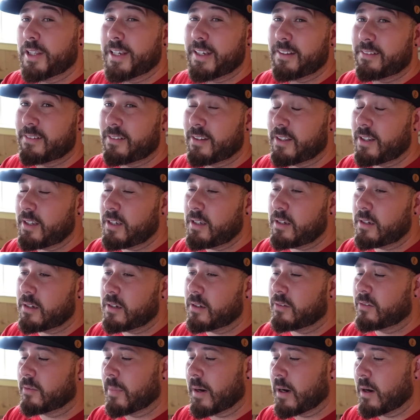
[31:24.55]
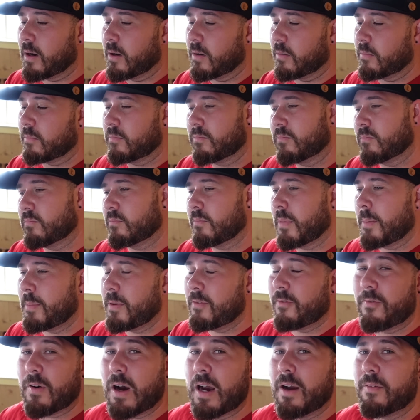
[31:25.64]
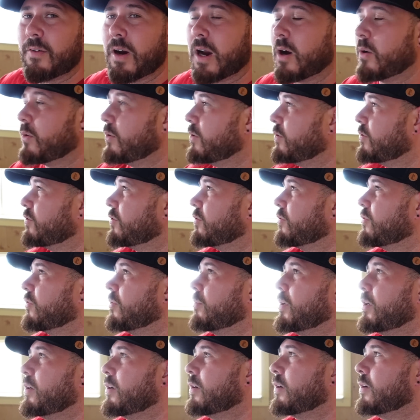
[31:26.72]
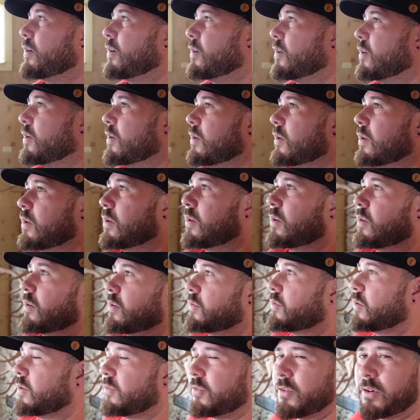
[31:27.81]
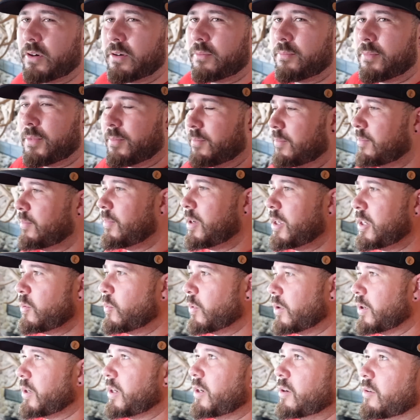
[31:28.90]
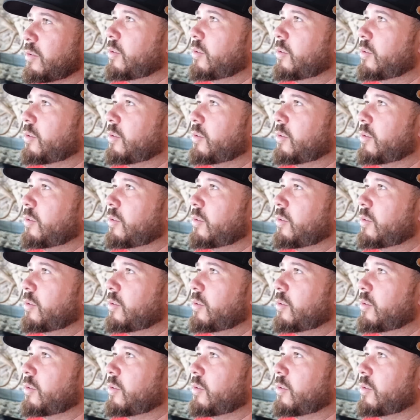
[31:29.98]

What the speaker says: Lake City is about maybe 5 hours from here. So if you're anywhere near